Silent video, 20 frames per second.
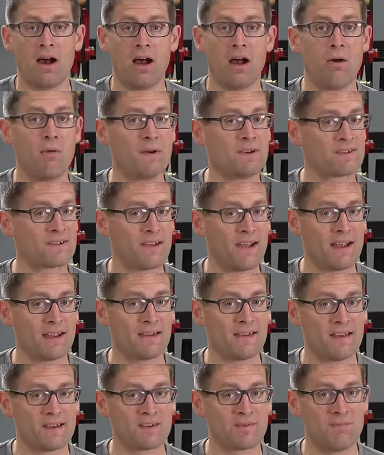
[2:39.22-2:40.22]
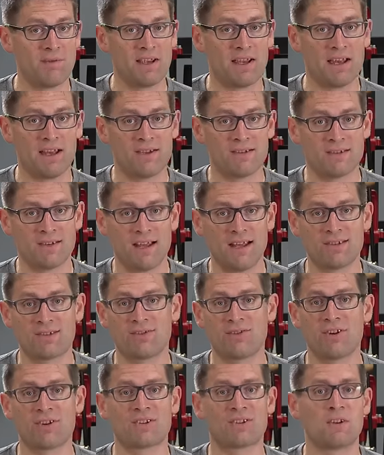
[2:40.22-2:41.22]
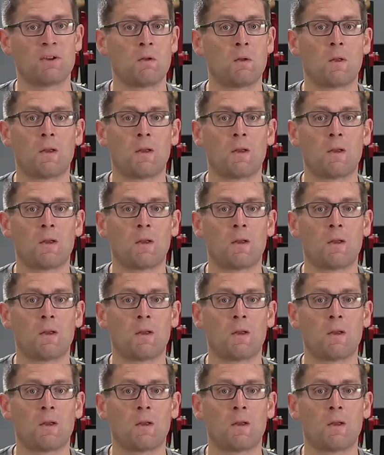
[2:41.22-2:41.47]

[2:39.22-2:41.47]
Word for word: I always like this because it's just